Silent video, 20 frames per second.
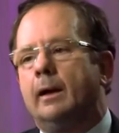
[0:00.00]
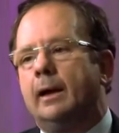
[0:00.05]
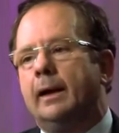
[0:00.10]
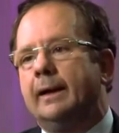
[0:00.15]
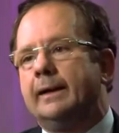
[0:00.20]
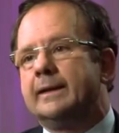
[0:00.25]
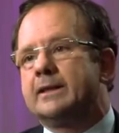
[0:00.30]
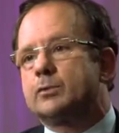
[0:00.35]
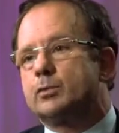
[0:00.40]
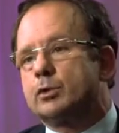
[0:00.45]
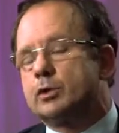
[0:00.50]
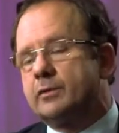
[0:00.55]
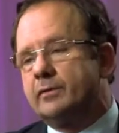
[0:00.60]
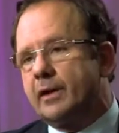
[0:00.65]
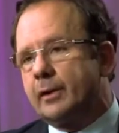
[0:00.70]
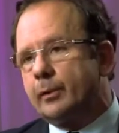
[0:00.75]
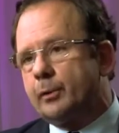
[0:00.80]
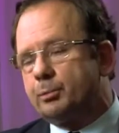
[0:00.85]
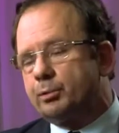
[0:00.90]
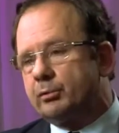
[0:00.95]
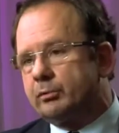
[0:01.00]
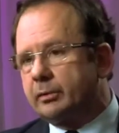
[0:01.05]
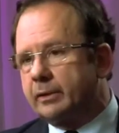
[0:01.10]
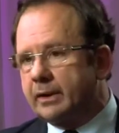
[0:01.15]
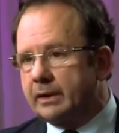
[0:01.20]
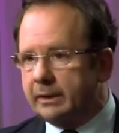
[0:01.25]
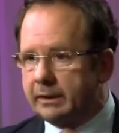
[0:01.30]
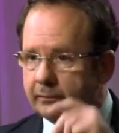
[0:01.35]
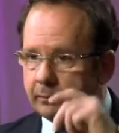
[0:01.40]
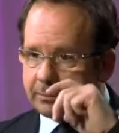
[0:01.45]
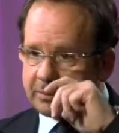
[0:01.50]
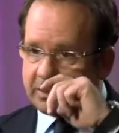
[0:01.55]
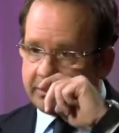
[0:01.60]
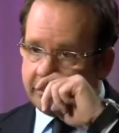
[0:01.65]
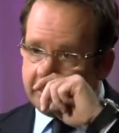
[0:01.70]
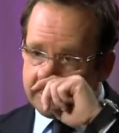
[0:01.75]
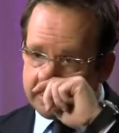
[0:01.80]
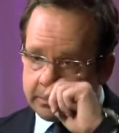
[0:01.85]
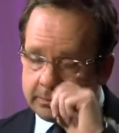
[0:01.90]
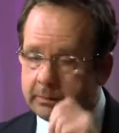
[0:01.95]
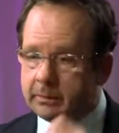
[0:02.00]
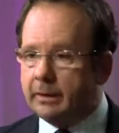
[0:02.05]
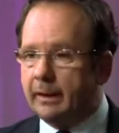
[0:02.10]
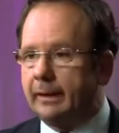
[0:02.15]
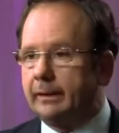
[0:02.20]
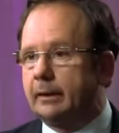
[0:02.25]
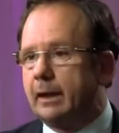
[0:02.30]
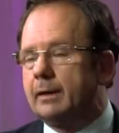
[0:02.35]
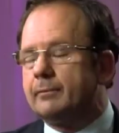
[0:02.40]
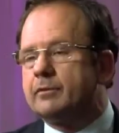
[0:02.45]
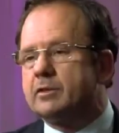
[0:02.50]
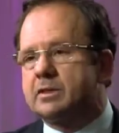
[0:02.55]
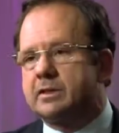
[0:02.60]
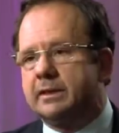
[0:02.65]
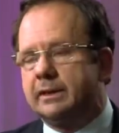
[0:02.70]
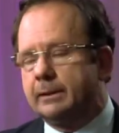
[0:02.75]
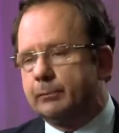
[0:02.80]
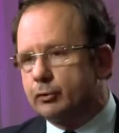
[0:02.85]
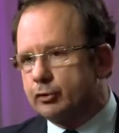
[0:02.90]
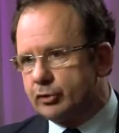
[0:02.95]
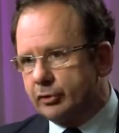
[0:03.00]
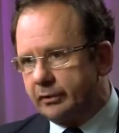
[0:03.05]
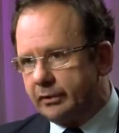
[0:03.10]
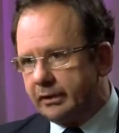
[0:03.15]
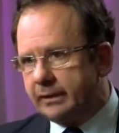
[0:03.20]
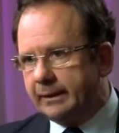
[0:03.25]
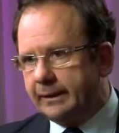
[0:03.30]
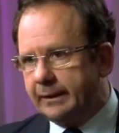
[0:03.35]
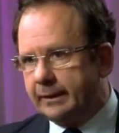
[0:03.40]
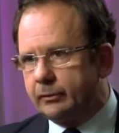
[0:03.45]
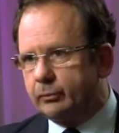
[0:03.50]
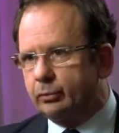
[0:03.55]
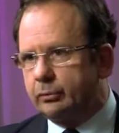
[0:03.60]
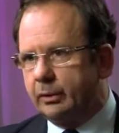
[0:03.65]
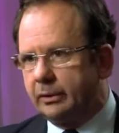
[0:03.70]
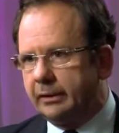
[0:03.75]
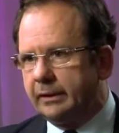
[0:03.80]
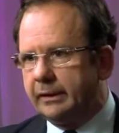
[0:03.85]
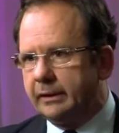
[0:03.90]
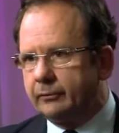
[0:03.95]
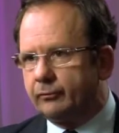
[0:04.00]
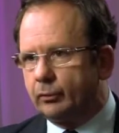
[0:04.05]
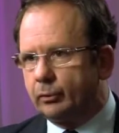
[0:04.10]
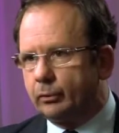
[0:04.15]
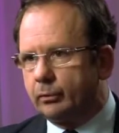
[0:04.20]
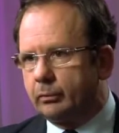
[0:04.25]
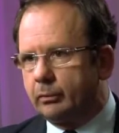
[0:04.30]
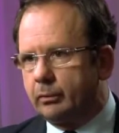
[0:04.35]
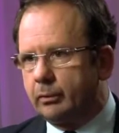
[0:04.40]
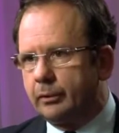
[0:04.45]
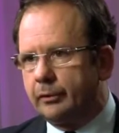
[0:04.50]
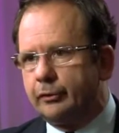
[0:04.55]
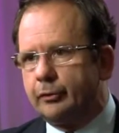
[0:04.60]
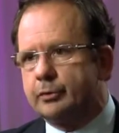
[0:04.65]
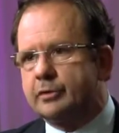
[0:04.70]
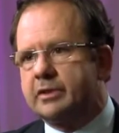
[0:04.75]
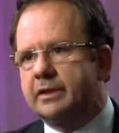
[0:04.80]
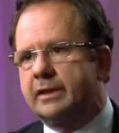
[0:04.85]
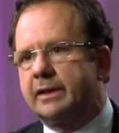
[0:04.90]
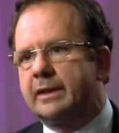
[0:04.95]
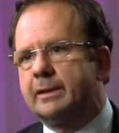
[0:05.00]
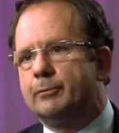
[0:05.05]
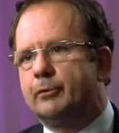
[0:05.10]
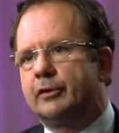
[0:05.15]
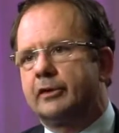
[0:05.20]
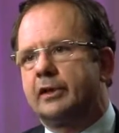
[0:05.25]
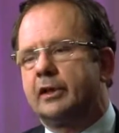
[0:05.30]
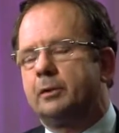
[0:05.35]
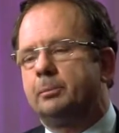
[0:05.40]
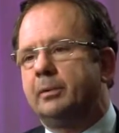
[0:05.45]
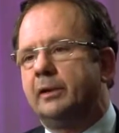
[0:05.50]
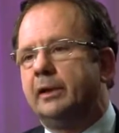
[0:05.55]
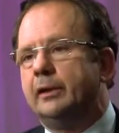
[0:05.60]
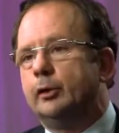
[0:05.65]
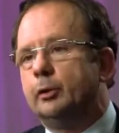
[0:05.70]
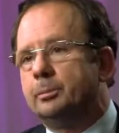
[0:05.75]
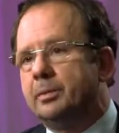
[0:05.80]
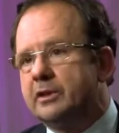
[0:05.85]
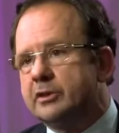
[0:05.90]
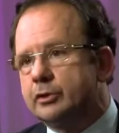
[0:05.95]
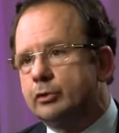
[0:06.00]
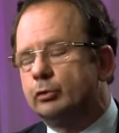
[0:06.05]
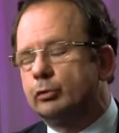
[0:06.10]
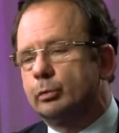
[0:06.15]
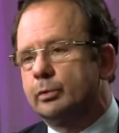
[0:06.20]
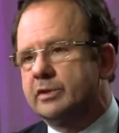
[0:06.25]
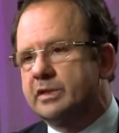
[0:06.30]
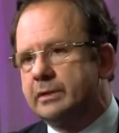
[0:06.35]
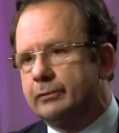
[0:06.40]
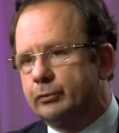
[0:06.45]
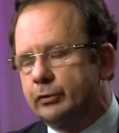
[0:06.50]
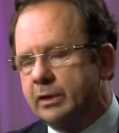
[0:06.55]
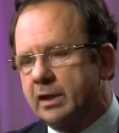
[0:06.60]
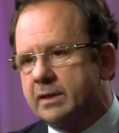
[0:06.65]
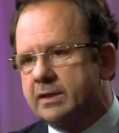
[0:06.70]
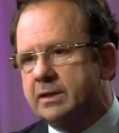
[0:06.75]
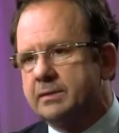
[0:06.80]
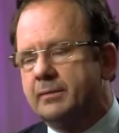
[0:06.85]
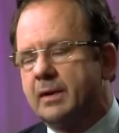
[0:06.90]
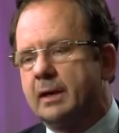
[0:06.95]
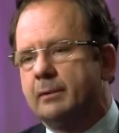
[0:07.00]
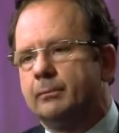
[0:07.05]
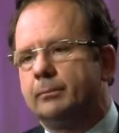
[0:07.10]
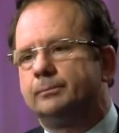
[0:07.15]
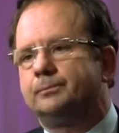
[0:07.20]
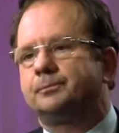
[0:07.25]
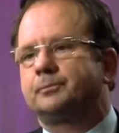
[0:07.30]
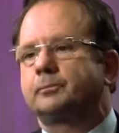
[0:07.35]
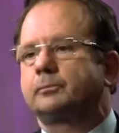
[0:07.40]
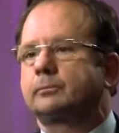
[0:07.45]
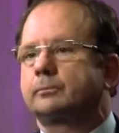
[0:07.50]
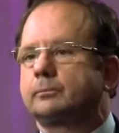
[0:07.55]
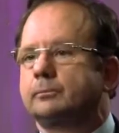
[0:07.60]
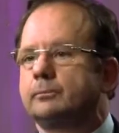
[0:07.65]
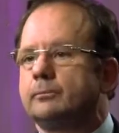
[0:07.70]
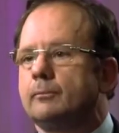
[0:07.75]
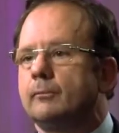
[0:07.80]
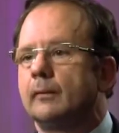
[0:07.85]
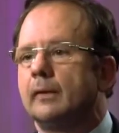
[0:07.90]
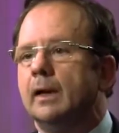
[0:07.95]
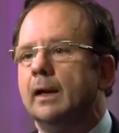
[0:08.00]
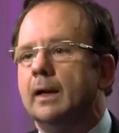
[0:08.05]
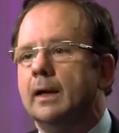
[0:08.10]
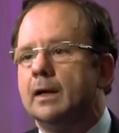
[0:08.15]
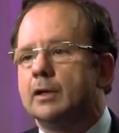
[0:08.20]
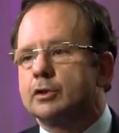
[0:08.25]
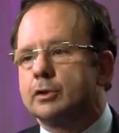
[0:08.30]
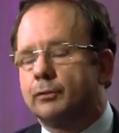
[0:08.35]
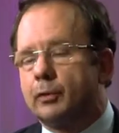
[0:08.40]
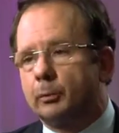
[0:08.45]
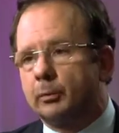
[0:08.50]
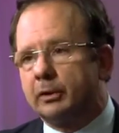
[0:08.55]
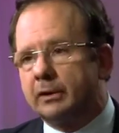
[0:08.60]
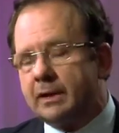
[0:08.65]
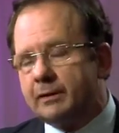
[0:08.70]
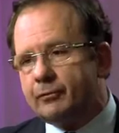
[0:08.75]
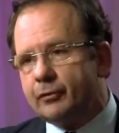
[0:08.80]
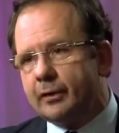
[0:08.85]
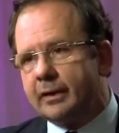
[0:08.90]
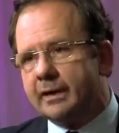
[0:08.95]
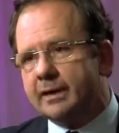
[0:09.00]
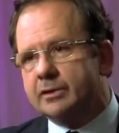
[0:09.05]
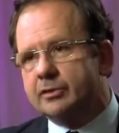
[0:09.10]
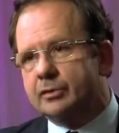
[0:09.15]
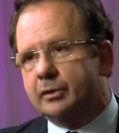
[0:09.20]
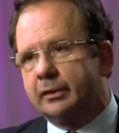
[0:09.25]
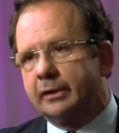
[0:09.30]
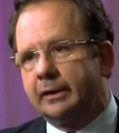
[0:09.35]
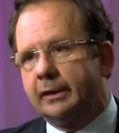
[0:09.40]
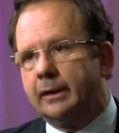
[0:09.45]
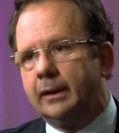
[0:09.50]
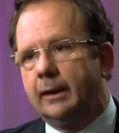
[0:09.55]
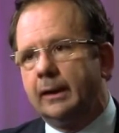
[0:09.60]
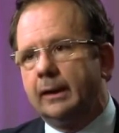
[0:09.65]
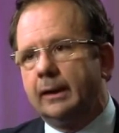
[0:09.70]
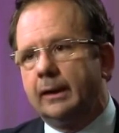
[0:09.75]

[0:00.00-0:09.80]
And this was a very provocative observation, and obviously there was a delay to the need for using chemotherapy in a patient who received rituximab. So from the Lymphoma study,